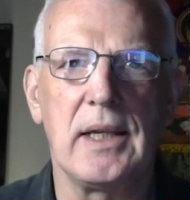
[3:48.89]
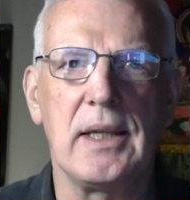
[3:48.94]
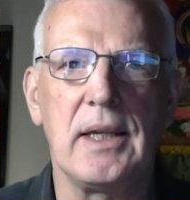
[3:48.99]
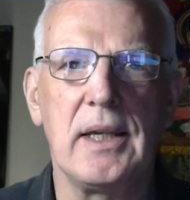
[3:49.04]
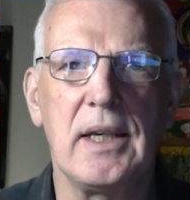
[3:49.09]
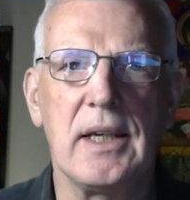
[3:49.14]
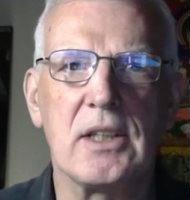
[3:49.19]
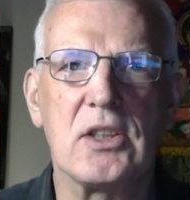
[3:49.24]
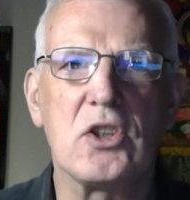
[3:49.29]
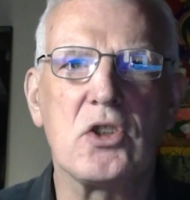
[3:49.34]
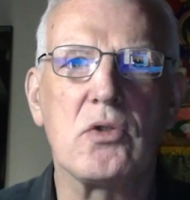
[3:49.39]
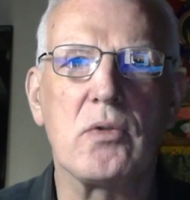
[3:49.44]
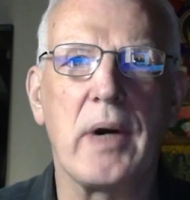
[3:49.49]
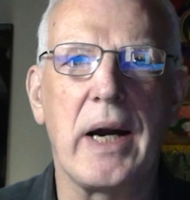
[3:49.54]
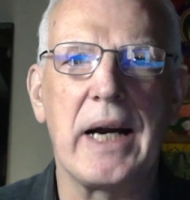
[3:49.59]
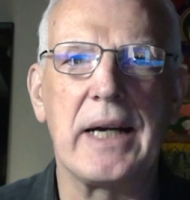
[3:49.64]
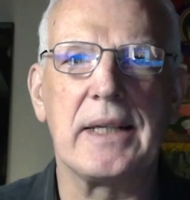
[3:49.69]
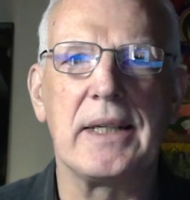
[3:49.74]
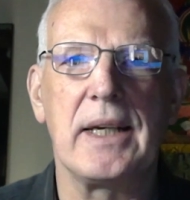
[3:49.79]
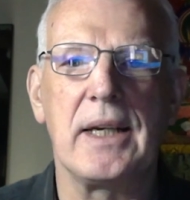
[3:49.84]
and the
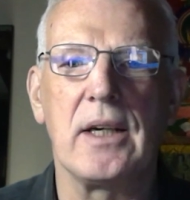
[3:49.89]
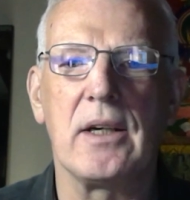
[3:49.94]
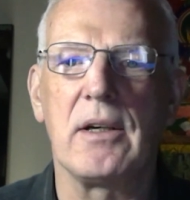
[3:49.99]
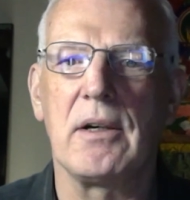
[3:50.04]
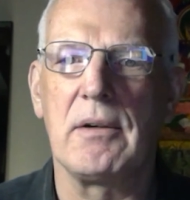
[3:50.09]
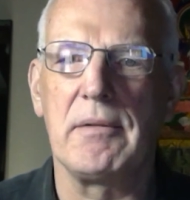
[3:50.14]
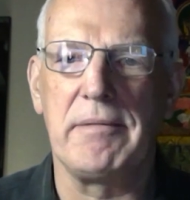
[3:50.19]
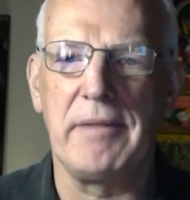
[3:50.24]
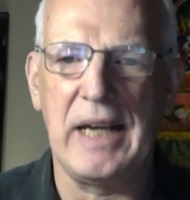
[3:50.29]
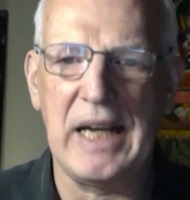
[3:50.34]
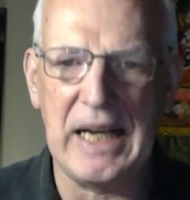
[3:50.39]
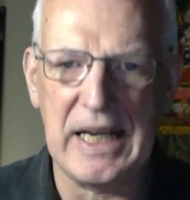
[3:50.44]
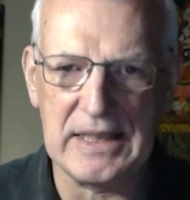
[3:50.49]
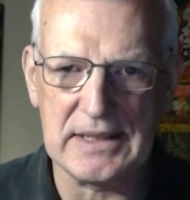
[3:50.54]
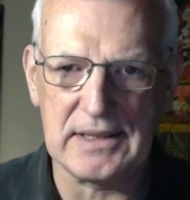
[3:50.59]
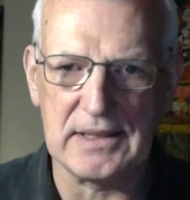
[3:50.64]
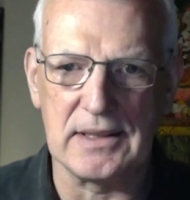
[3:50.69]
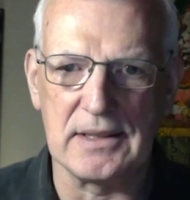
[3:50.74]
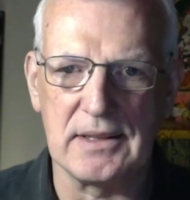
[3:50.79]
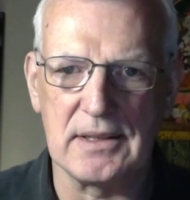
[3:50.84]
extracting of
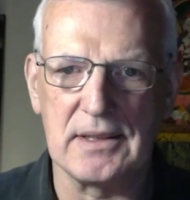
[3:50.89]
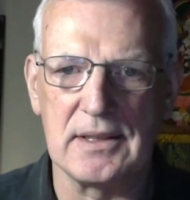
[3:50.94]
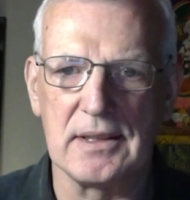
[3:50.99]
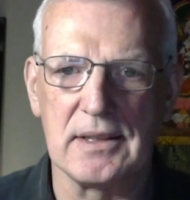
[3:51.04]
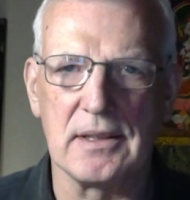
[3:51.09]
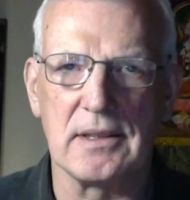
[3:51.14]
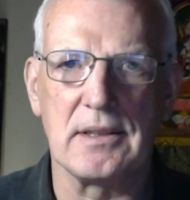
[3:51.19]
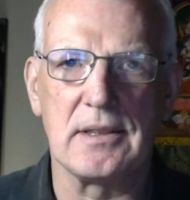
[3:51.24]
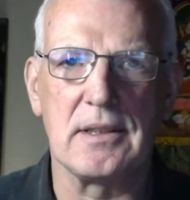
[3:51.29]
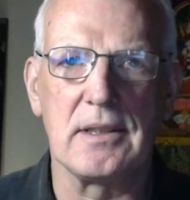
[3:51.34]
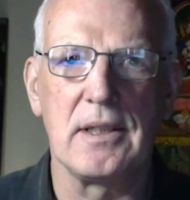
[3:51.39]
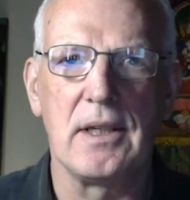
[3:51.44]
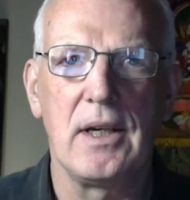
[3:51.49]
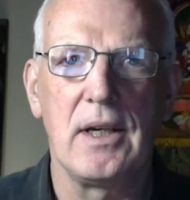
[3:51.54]
essences